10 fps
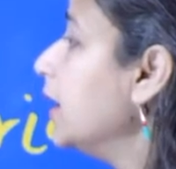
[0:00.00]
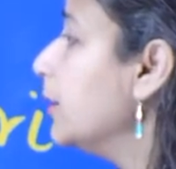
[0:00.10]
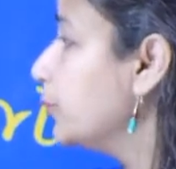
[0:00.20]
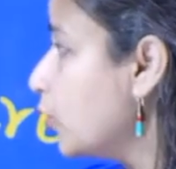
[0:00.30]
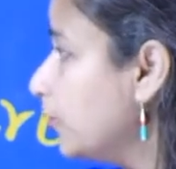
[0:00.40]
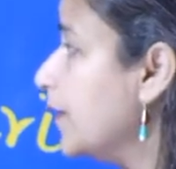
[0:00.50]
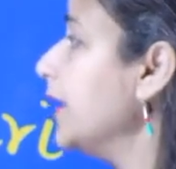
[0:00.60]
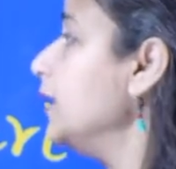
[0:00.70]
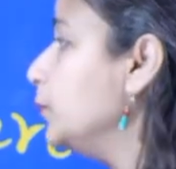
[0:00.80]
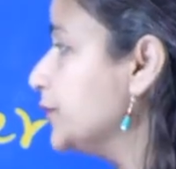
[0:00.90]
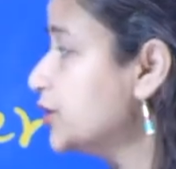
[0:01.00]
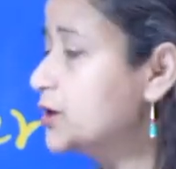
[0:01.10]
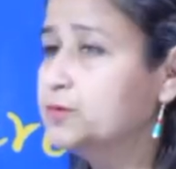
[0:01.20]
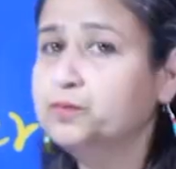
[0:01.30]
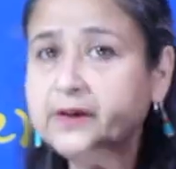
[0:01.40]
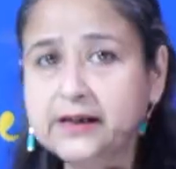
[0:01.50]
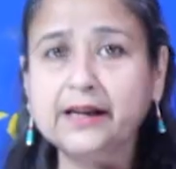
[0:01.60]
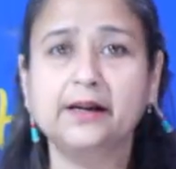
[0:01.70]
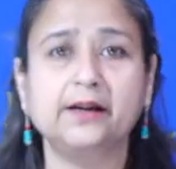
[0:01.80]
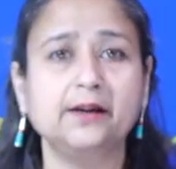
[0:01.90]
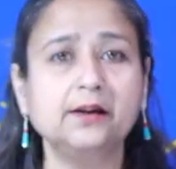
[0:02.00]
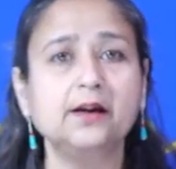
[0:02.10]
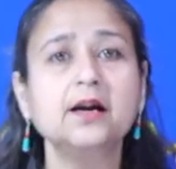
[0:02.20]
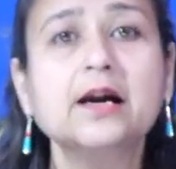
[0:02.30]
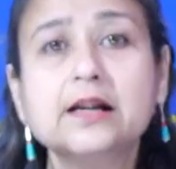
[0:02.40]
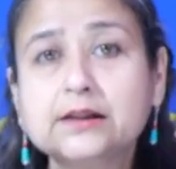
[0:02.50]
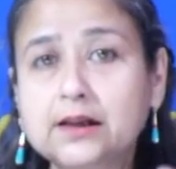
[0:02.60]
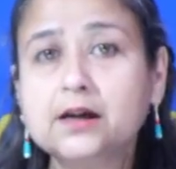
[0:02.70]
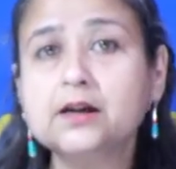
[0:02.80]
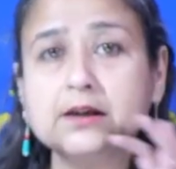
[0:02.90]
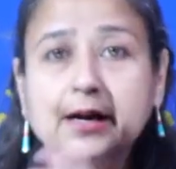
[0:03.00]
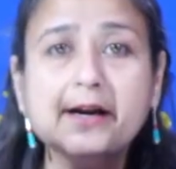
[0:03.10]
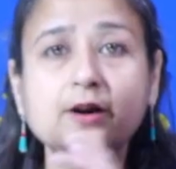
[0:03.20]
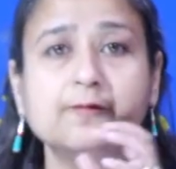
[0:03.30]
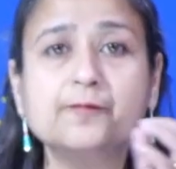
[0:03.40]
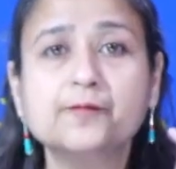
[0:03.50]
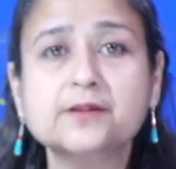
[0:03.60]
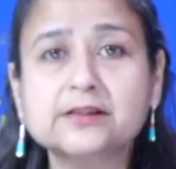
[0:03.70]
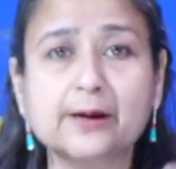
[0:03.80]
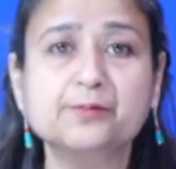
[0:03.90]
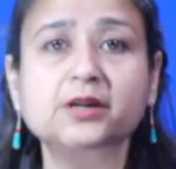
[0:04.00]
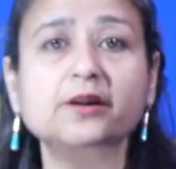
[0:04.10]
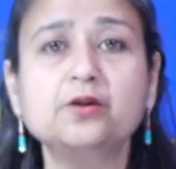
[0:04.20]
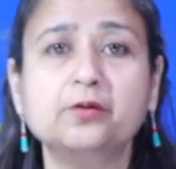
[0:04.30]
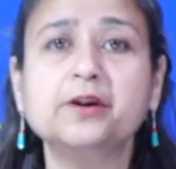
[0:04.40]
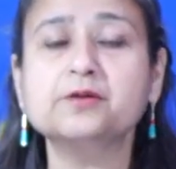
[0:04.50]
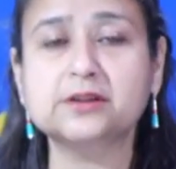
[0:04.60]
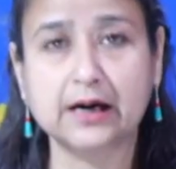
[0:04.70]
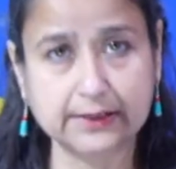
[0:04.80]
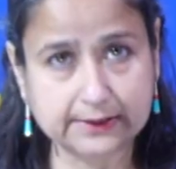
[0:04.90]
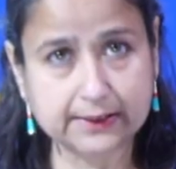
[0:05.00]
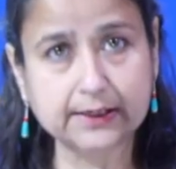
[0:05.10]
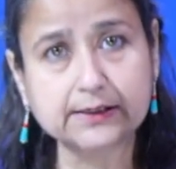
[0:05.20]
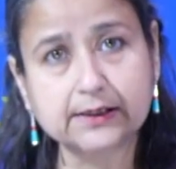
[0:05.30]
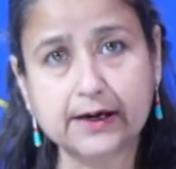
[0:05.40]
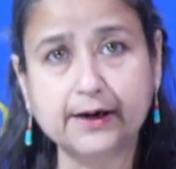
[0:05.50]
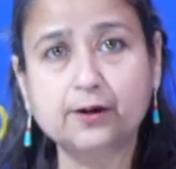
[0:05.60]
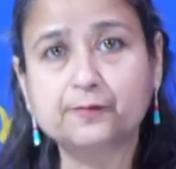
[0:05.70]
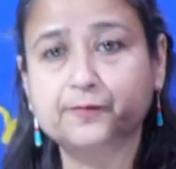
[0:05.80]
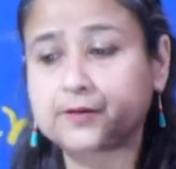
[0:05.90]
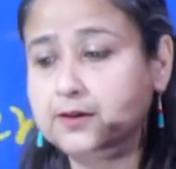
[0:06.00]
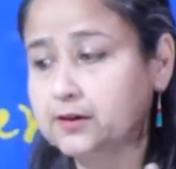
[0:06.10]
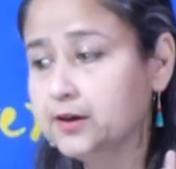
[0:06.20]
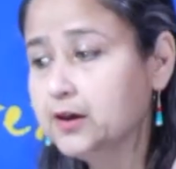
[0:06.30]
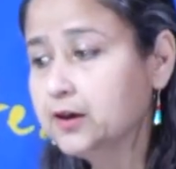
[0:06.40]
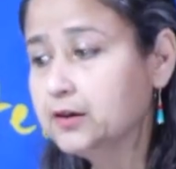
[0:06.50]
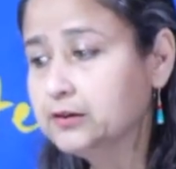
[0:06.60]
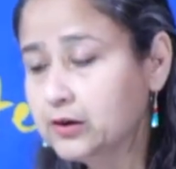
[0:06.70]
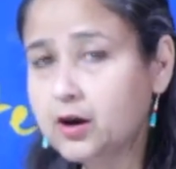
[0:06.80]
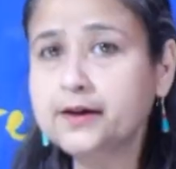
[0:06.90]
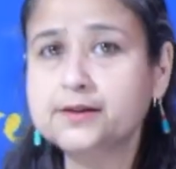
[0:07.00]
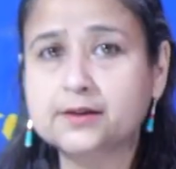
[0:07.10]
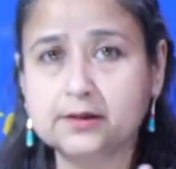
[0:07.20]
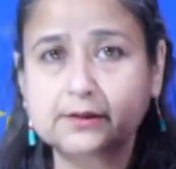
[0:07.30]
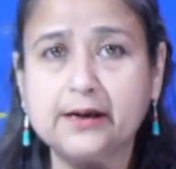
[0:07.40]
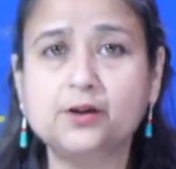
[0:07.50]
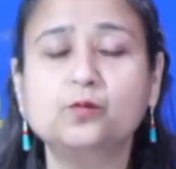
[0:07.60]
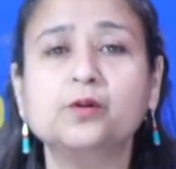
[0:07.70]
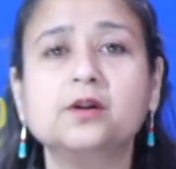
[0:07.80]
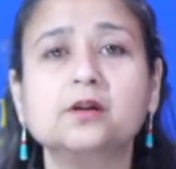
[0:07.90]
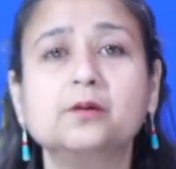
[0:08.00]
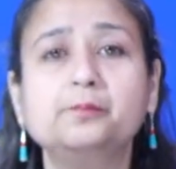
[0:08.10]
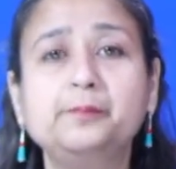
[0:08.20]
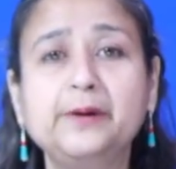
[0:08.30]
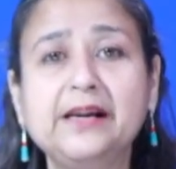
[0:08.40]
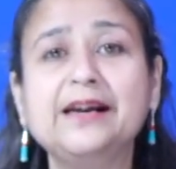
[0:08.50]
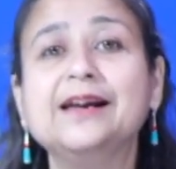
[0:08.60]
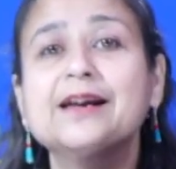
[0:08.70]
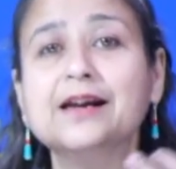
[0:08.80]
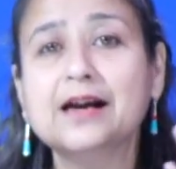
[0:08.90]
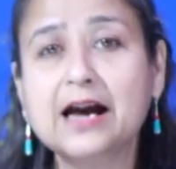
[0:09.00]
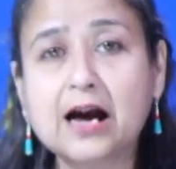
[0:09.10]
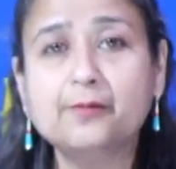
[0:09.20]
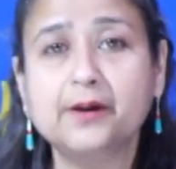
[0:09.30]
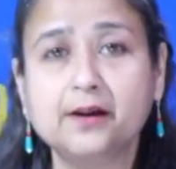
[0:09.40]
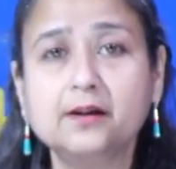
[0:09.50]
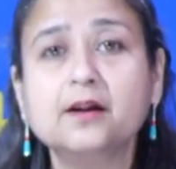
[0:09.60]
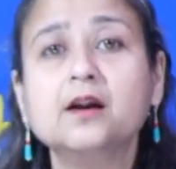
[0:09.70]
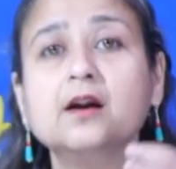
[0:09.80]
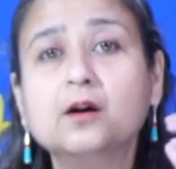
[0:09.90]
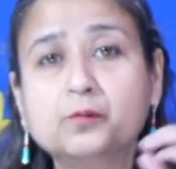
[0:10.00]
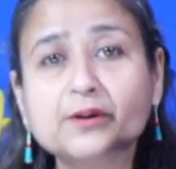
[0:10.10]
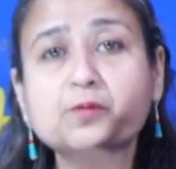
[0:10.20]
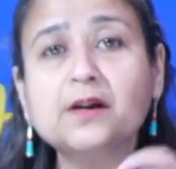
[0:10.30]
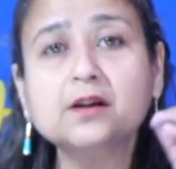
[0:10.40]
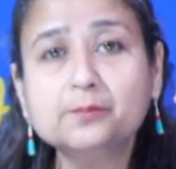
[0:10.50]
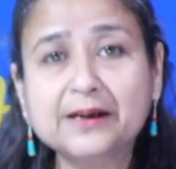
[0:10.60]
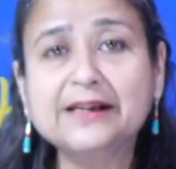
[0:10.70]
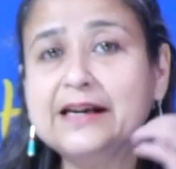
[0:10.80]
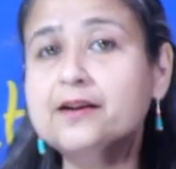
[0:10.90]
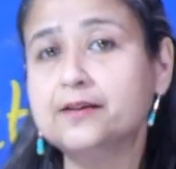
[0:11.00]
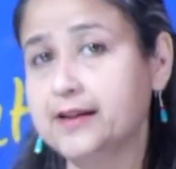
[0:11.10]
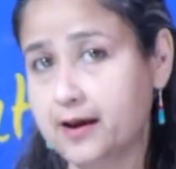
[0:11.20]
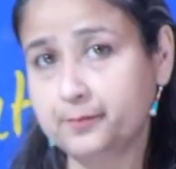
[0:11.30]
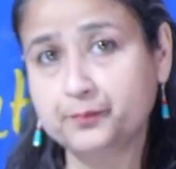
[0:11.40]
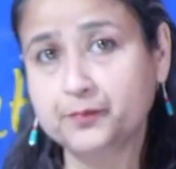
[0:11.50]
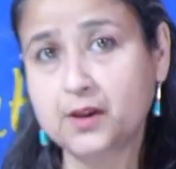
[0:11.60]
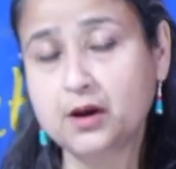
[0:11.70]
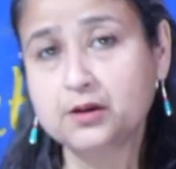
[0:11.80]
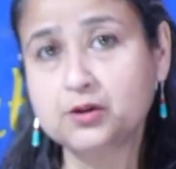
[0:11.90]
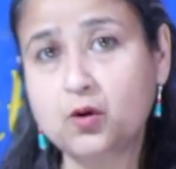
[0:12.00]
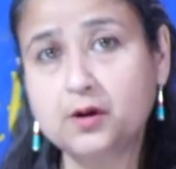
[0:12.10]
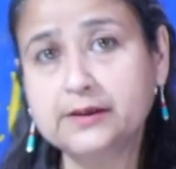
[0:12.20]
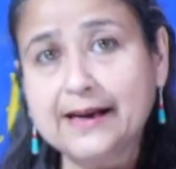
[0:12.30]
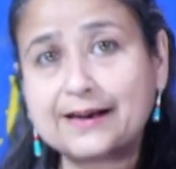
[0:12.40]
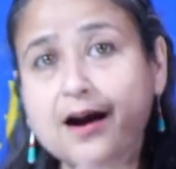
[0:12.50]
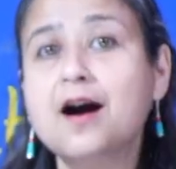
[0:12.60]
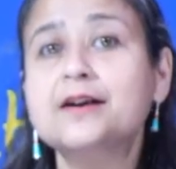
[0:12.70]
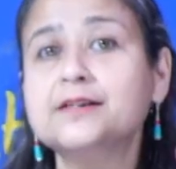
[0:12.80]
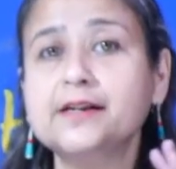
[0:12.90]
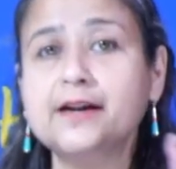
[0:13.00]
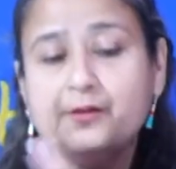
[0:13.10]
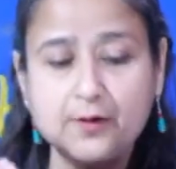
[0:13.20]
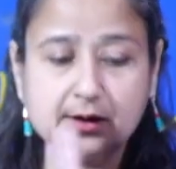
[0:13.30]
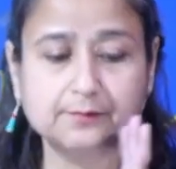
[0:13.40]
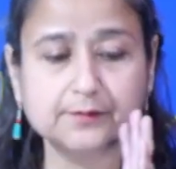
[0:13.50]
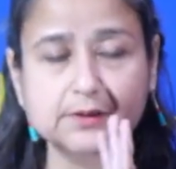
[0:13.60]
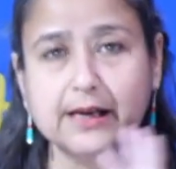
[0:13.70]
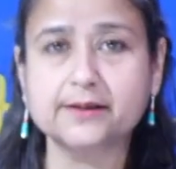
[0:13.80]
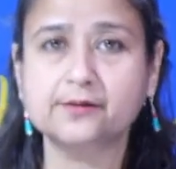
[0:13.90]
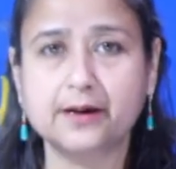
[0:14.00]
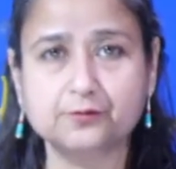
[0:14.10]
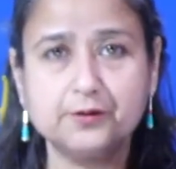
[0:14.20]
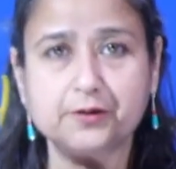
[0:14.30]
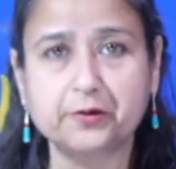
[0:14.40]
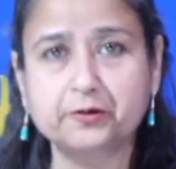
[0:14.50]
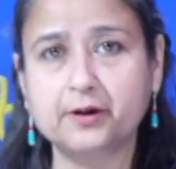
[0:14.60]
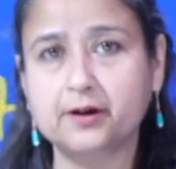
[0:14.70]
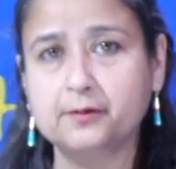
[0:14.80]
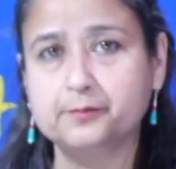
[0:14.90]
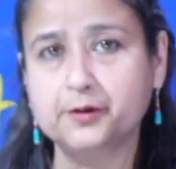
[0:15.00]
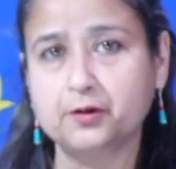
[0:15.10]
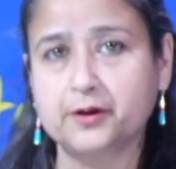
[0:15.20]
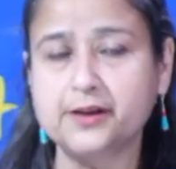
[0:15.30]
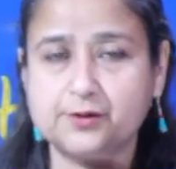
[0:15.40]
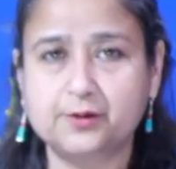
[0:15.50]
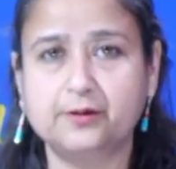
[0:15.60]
a profile which is fitting in the kind of subject you're going to study there, the kind of knowledge that you would be having, which will be needed there. So they can't say that you are a science graduate, or you're a history